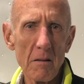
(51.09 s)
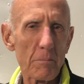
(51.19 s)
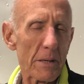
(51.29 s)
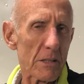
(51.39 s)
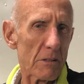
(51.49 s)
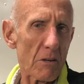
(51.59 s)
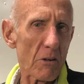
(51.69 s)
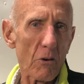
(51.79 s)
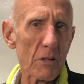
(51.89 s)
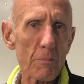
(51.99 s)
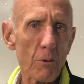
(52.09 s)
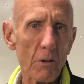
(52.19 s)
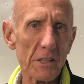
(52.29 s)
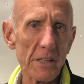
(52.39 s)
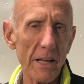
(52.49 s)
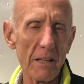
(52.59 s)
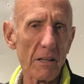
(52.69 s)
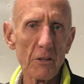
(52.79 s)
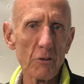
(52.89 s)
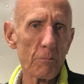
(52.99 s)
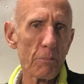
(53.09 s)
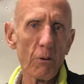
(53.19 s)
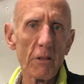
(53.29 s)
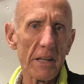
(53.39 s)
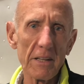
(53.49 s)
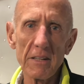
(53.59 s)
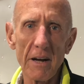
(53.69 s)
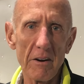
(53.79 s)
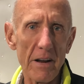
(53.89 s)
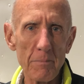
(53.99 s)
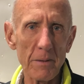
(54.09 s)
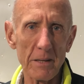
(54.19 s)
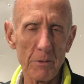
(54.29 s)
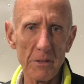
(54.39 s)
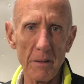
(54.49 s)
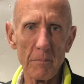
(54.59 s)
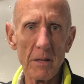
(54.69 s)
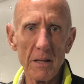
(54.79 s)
But you don't only pull the tail, you pull the entire airplane with them.